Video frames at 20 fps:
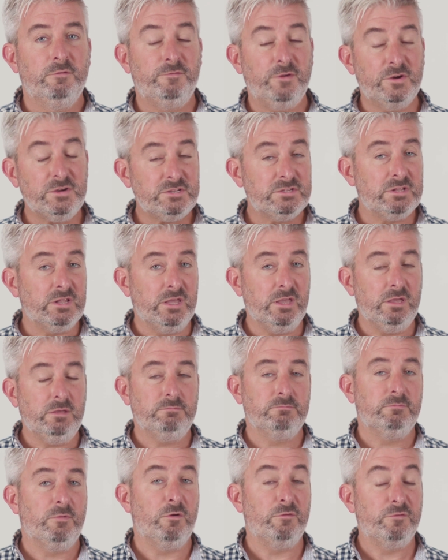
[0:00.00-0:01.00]

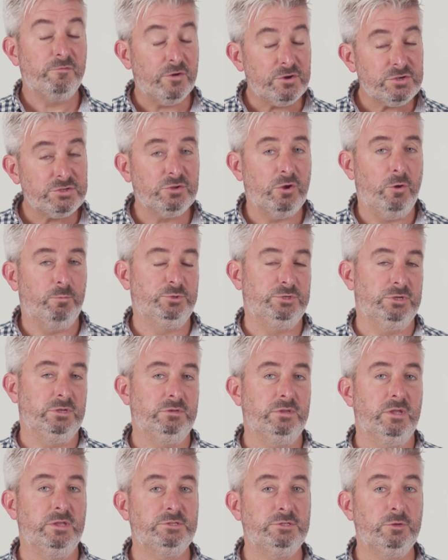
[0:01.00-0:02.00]
Firstly, our first
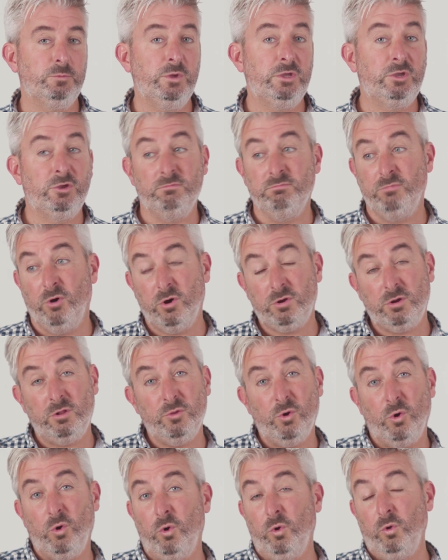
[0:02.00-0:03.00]
option is that we could
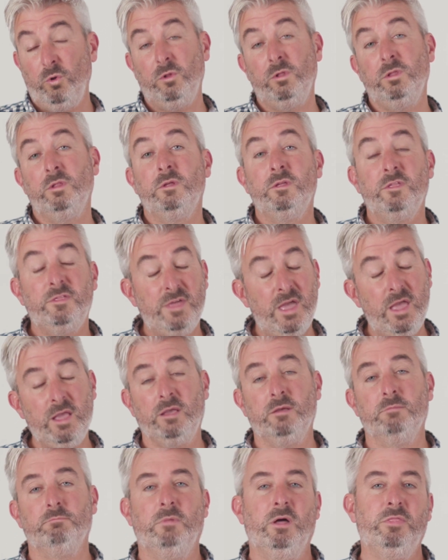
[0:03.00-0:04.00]
model the whole
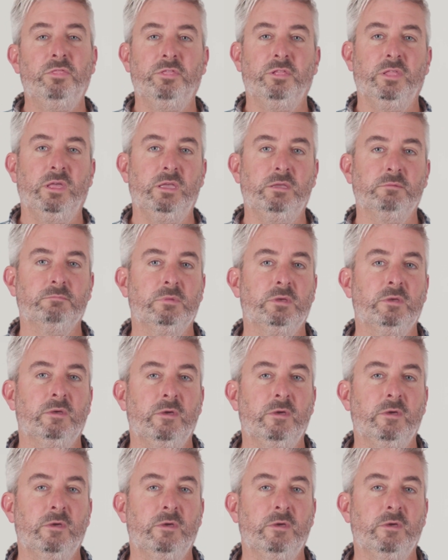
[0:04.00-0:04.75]
thing monthly.